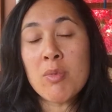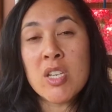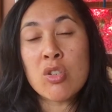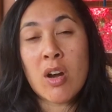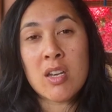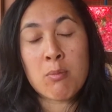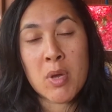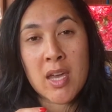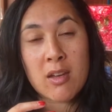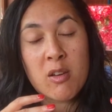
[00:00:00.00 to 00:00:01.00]
to be trying to
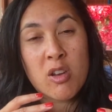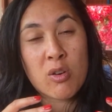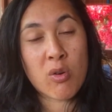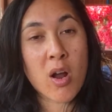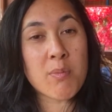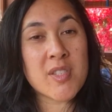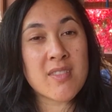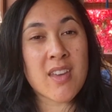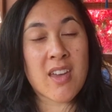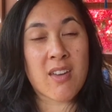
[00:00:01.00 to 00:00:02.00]
pick crops
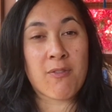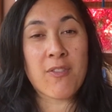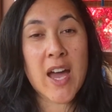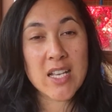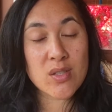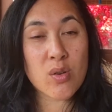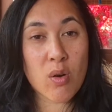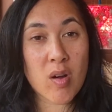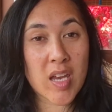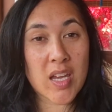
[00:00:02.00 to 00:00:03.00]
that are fast
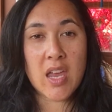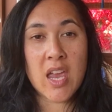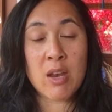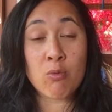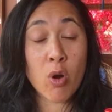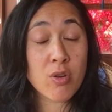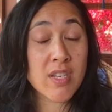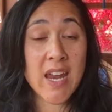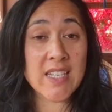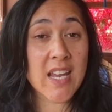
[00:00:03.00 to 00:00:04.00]
growing and
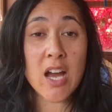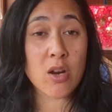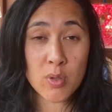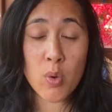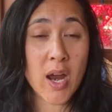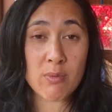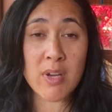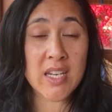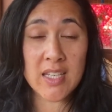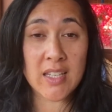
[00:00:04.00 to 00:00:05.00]
rotate out quite
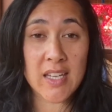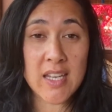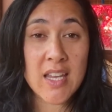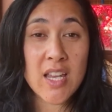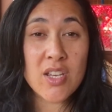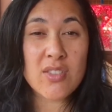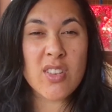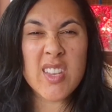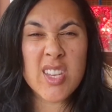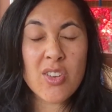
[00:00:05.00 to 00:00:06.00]
regularly
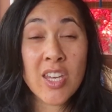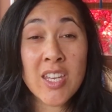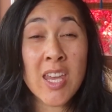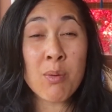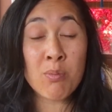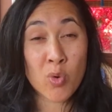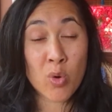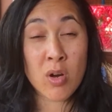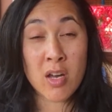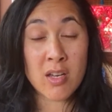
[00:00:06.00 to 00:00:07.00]
so that you can get
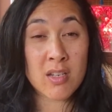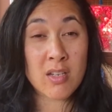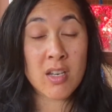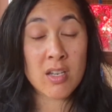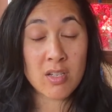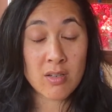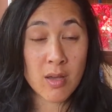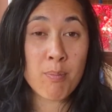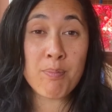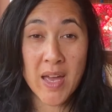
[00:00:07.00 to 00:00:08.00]
more
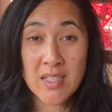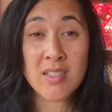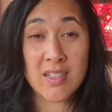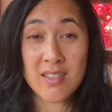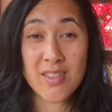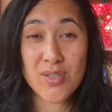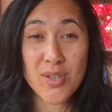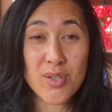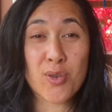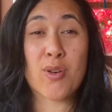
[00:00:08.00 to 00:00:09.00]
abundance
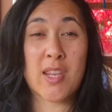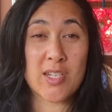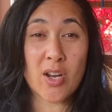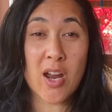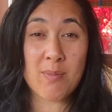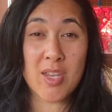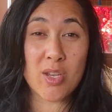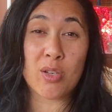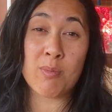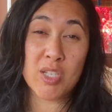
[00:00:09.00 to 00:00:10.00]
during the time that
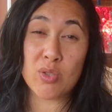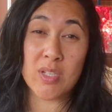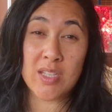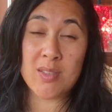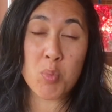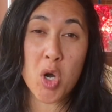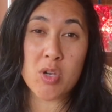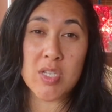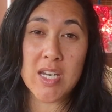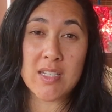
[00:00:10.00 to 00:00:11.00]
you're going to be doing this
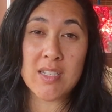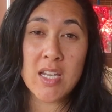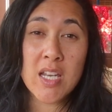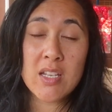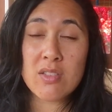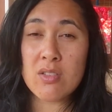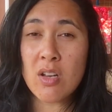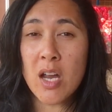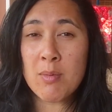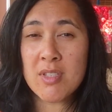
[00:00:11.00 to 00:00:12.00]
project. So
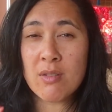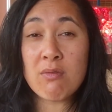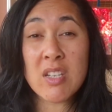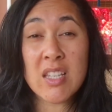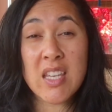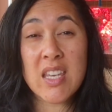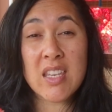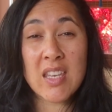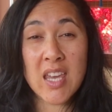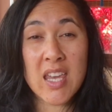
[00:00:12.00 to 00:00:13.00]
time is a really
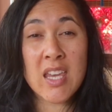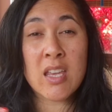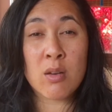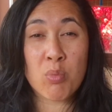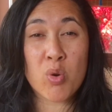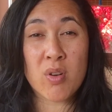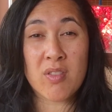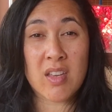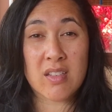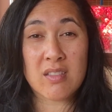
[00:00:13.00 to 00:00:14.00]
key and important
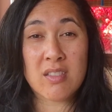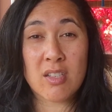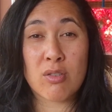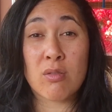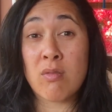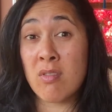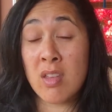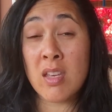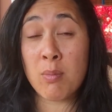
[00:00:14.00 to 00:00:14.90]
thing to think